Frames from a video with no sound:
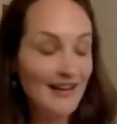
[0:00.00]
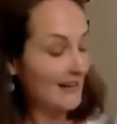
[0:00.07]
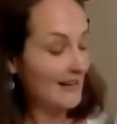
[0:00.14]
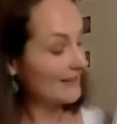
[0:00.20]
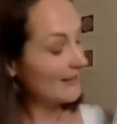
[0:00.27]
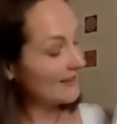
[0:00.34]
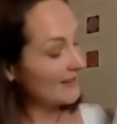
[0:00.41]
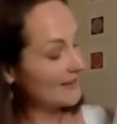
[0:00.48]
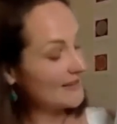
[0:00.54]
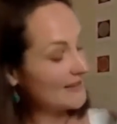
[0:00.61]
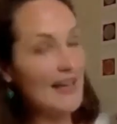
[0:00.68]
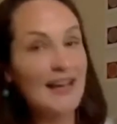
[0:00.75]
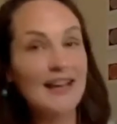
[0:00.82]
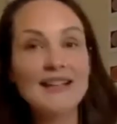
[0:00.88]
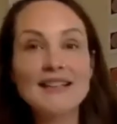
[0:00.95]
This is
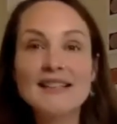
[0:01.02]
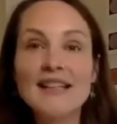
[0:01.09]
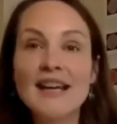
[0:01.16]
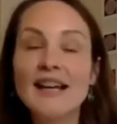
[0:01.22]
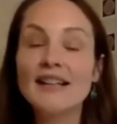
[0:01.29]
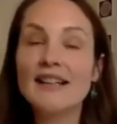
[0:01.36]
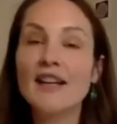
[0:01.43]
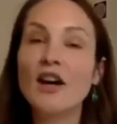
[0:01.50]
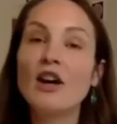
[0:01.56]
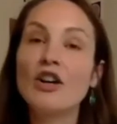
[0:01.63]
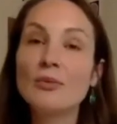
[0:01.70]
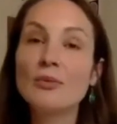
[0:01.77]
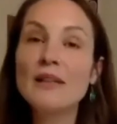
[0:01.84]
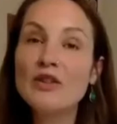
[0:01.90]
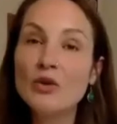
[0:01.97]
exactly how
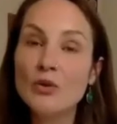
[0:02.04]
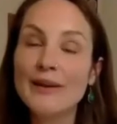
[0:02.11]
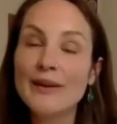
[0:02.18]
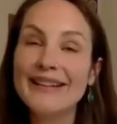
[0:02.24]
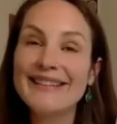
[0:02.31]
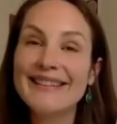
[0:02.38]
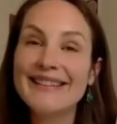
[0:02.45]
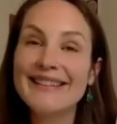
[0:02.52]
we do it.